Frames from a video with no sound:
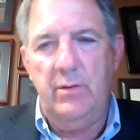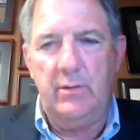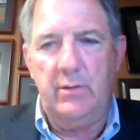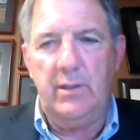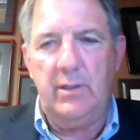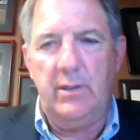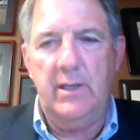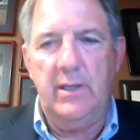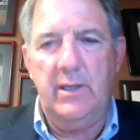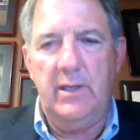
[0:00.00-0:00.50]

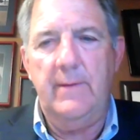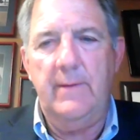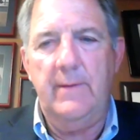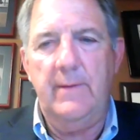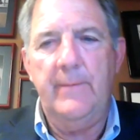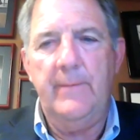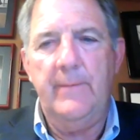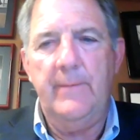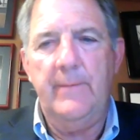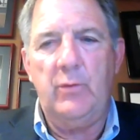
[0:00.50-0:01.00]
Okay,
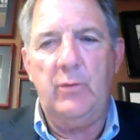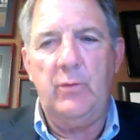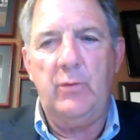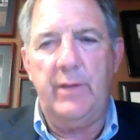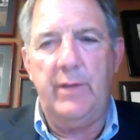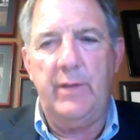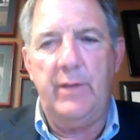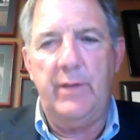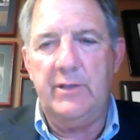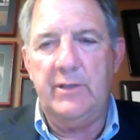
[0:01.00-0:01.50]

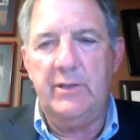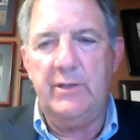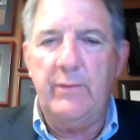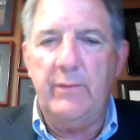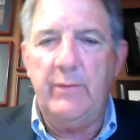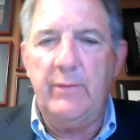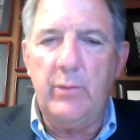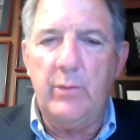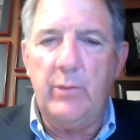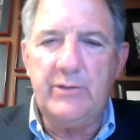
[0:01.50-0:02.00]
where that is,
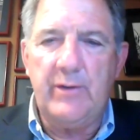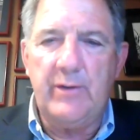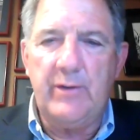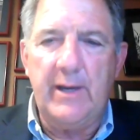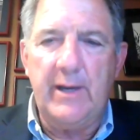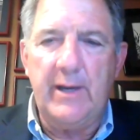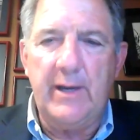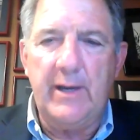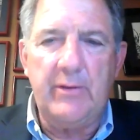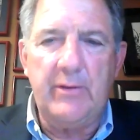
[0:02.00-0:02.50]

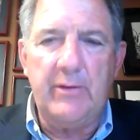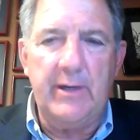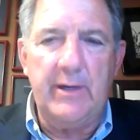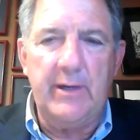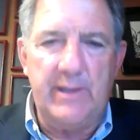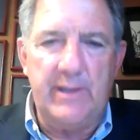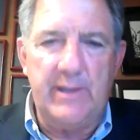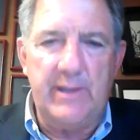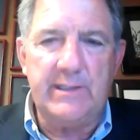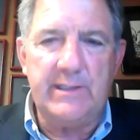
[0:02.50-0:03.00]
I try to
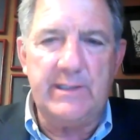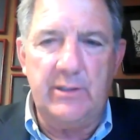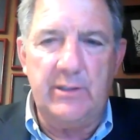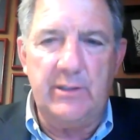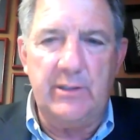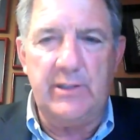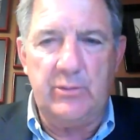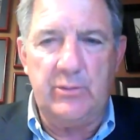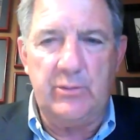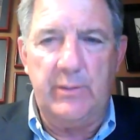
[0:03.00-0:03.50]
address
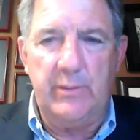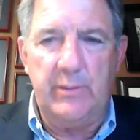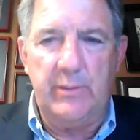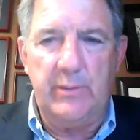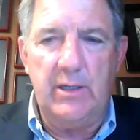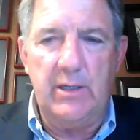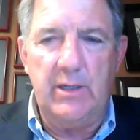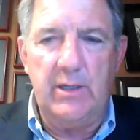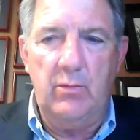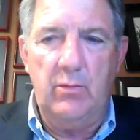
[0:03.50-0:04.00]
those as we
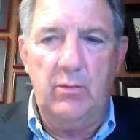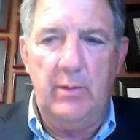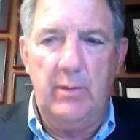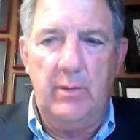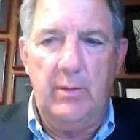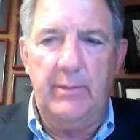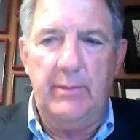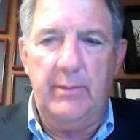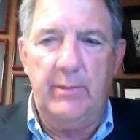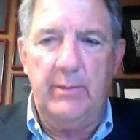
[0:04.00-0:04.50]
go.
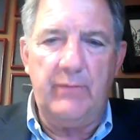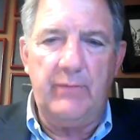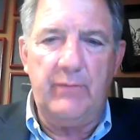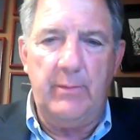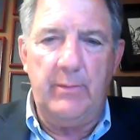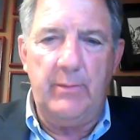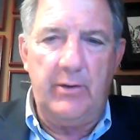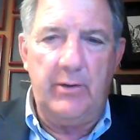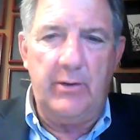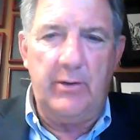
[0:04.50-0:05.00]
I mean,
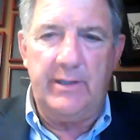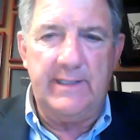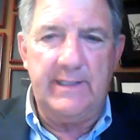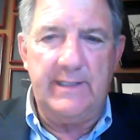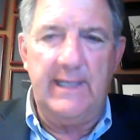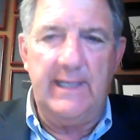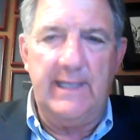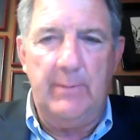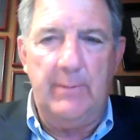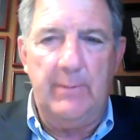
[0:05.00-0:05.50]
on a
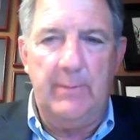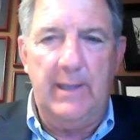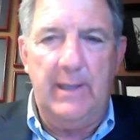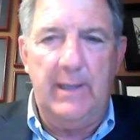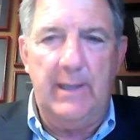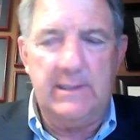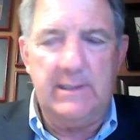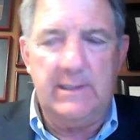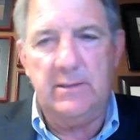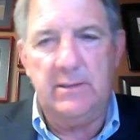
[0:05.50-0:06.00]
daily
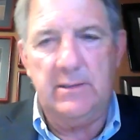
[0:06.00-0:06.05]
basis.